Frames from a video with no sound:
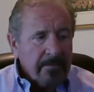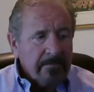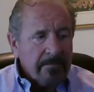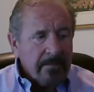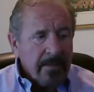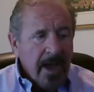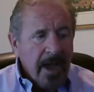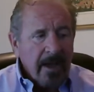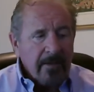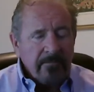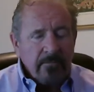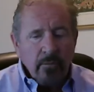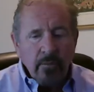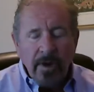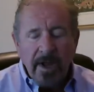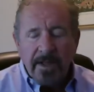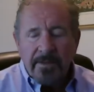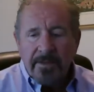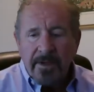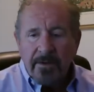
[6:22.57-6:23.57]
I've
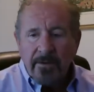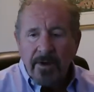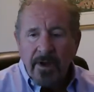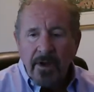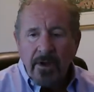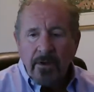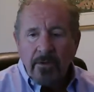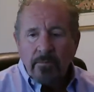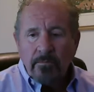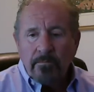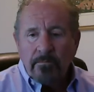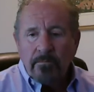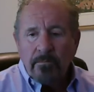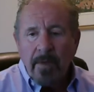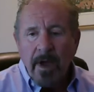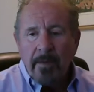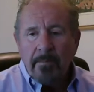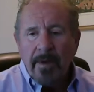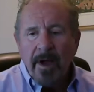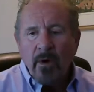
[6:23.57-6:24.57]
read that
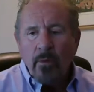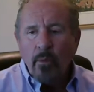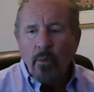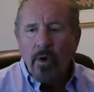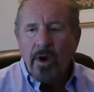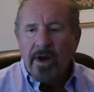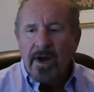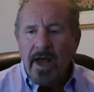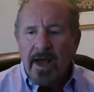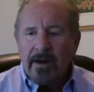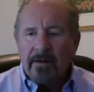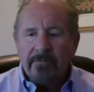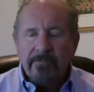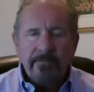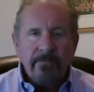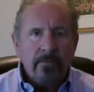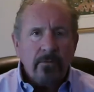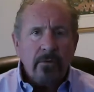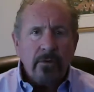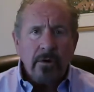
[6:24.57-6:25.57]
about 1 out of
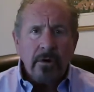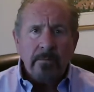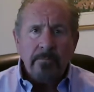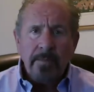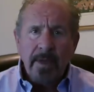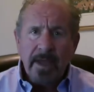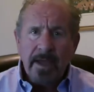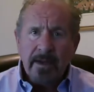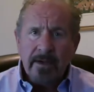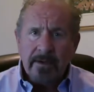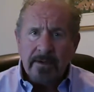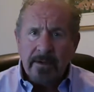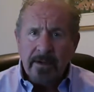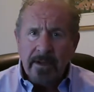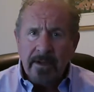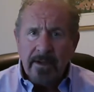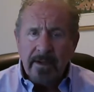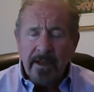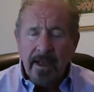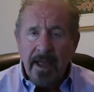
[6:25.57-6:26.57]
4 men
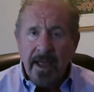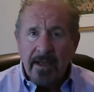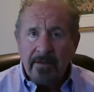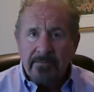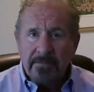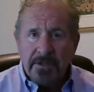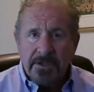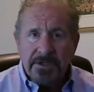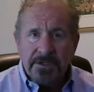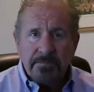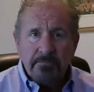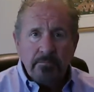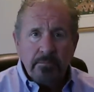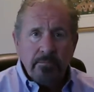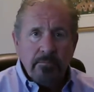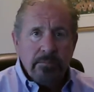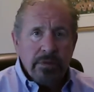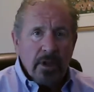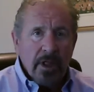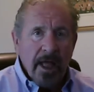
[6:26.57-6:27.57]
have these
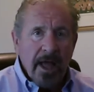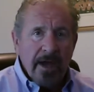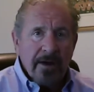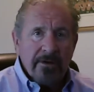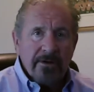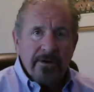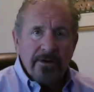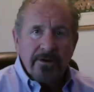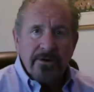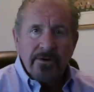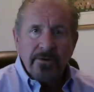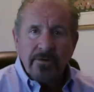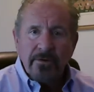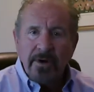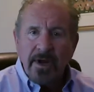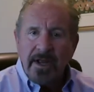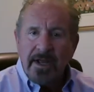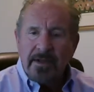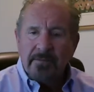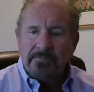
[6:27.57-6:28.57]
bladder
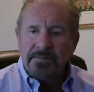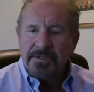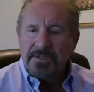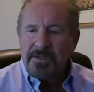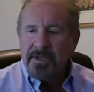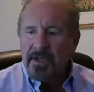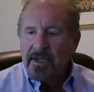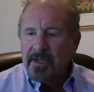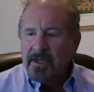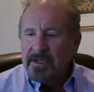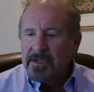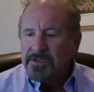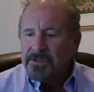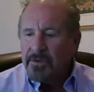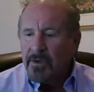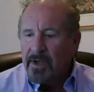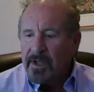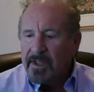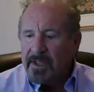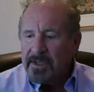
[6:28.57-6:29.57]
cramps. So I
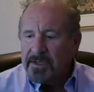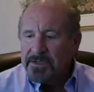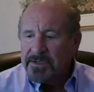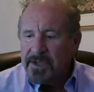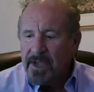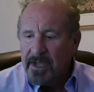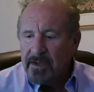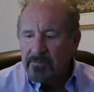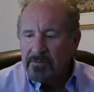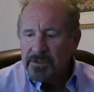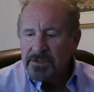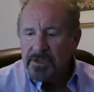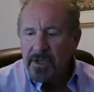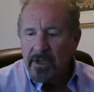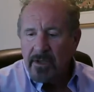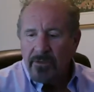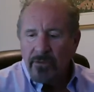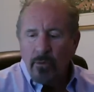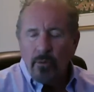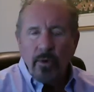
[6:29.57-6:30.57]
guess I was the
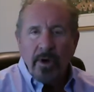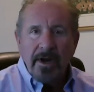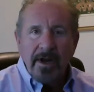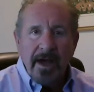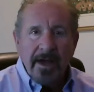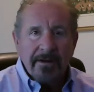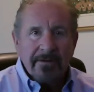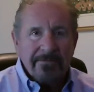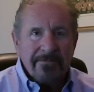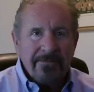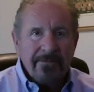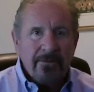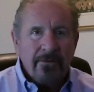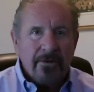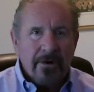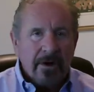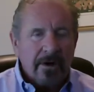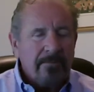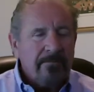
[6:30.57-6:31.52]
1 out of 4.